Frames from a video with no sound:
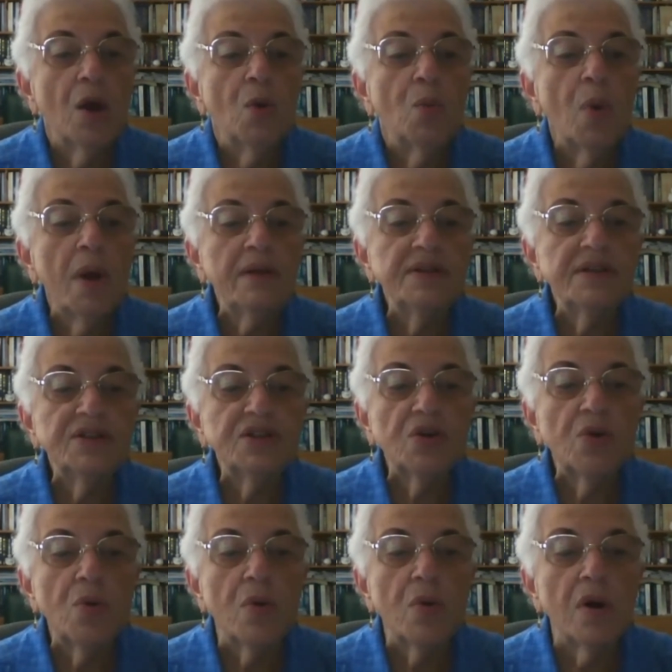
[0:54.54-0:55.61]
Wellness
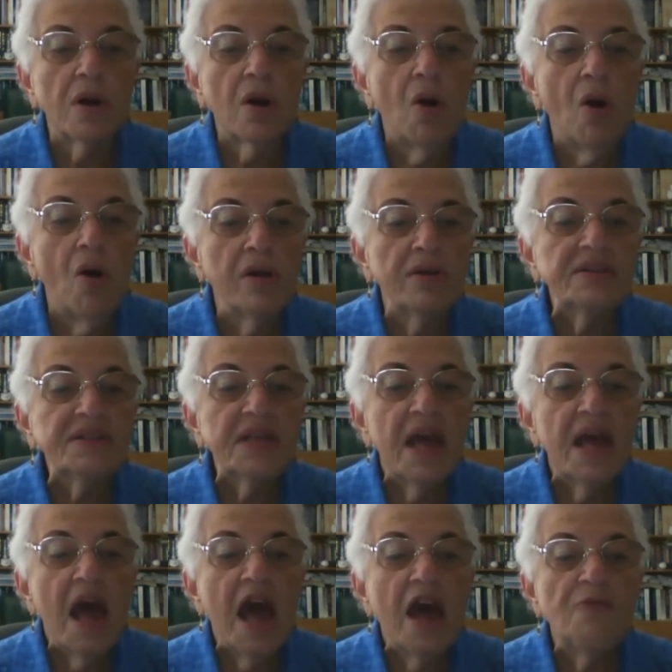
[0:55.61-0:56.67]
calls
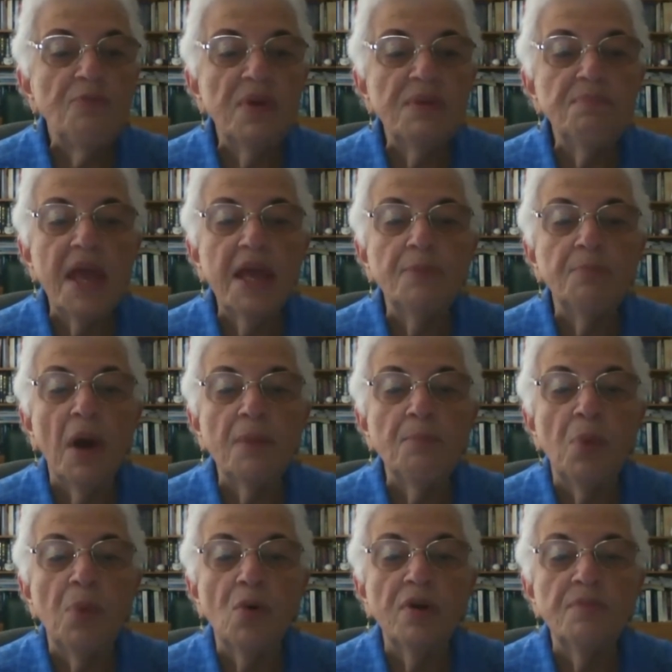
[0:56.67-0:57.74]
have been made by
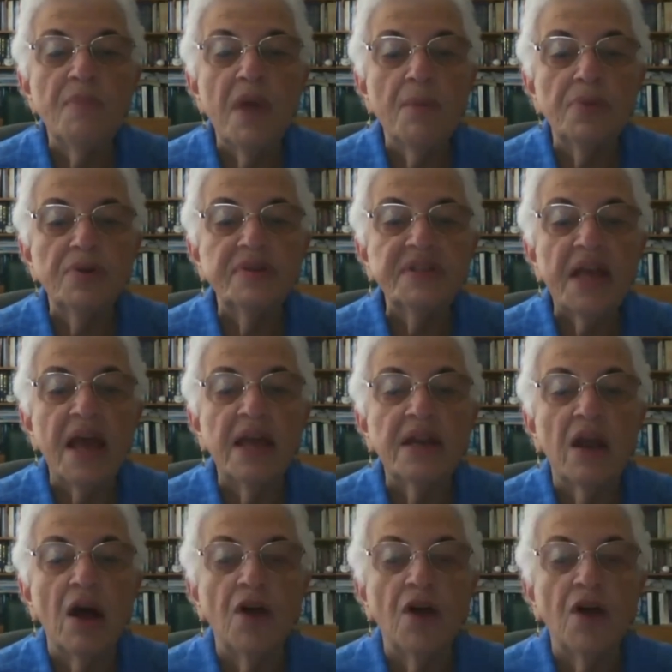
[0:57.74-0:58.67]
board members and